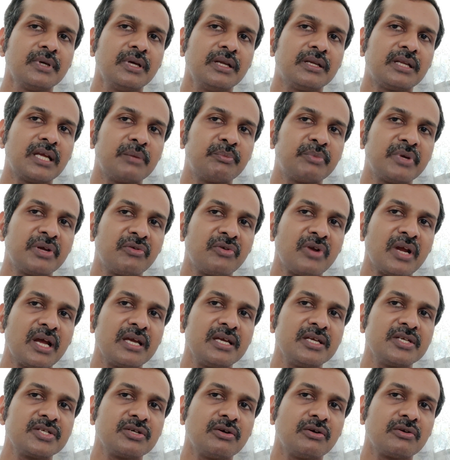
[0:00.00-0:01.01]
It can be
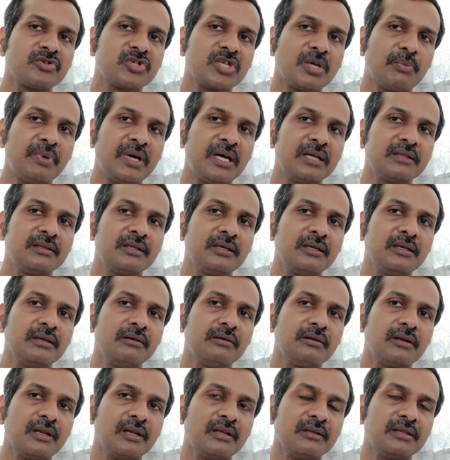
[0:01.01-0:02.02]
rice or chapati
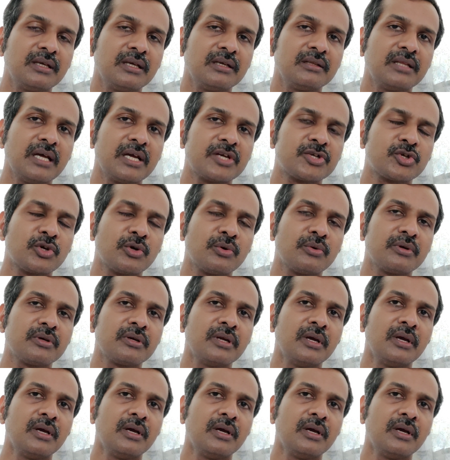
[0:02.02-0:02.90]
or anything that should